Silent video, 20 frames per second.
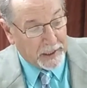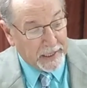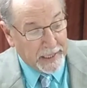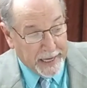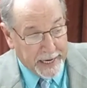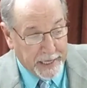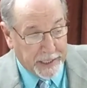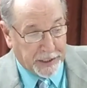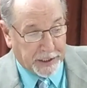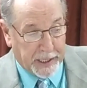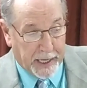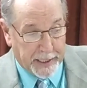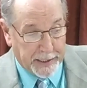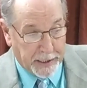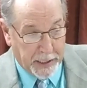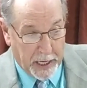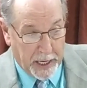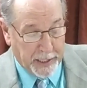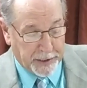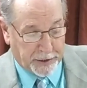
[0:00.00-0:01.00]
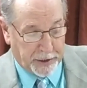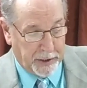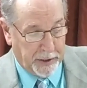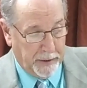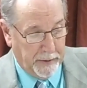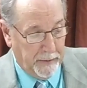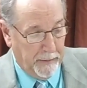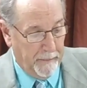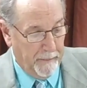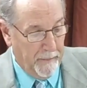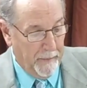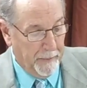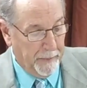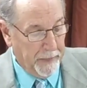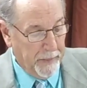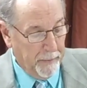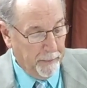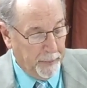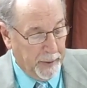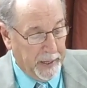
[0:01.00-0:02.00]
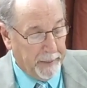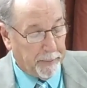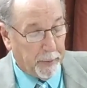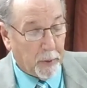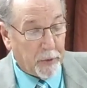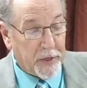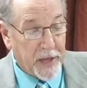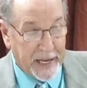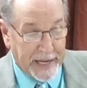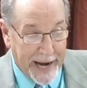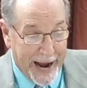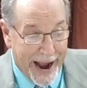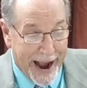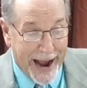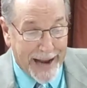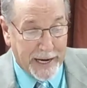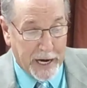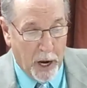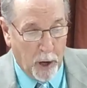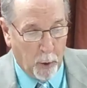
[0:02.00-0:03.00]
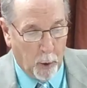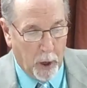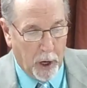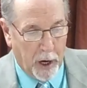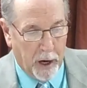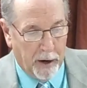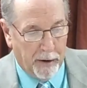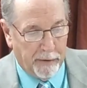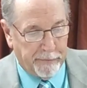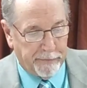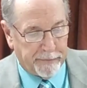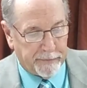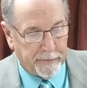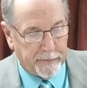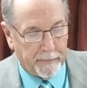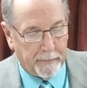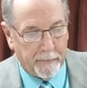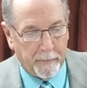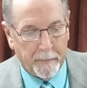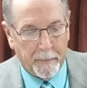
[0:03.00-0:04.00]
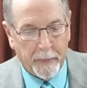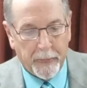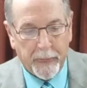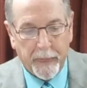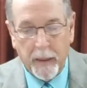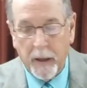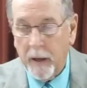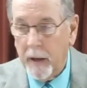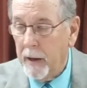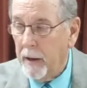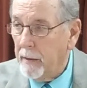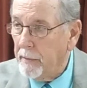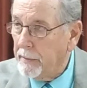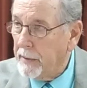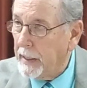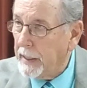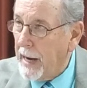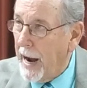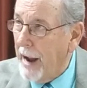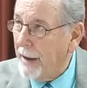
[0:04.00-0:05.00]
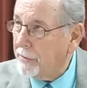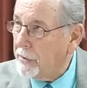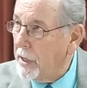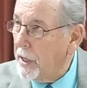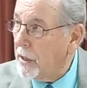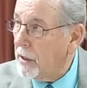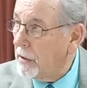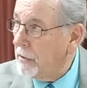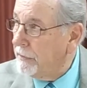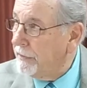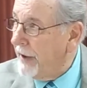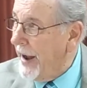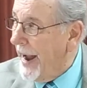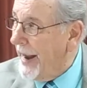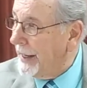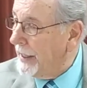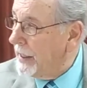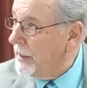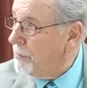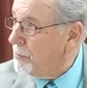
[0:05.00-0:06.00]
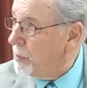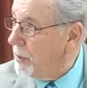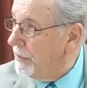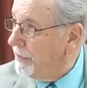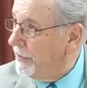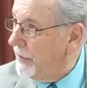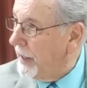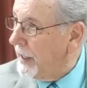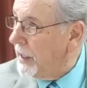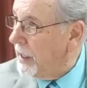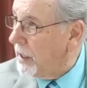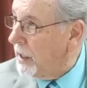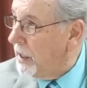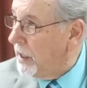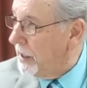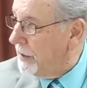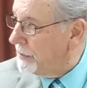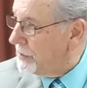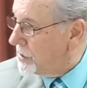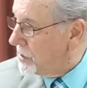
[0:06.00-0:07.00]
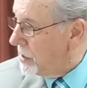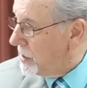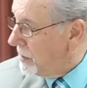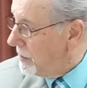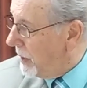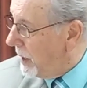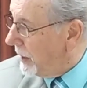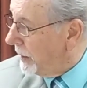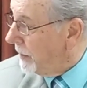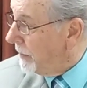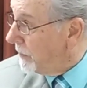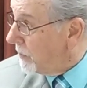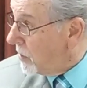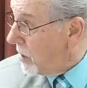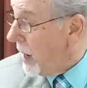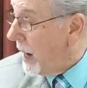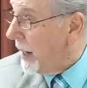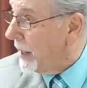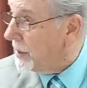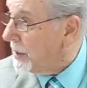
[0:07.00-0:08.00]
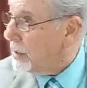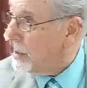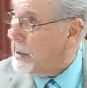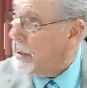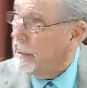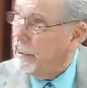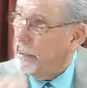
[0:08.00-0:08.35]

least a dozen people that I know of that I think are valid prophetic gifts to the body of Christ.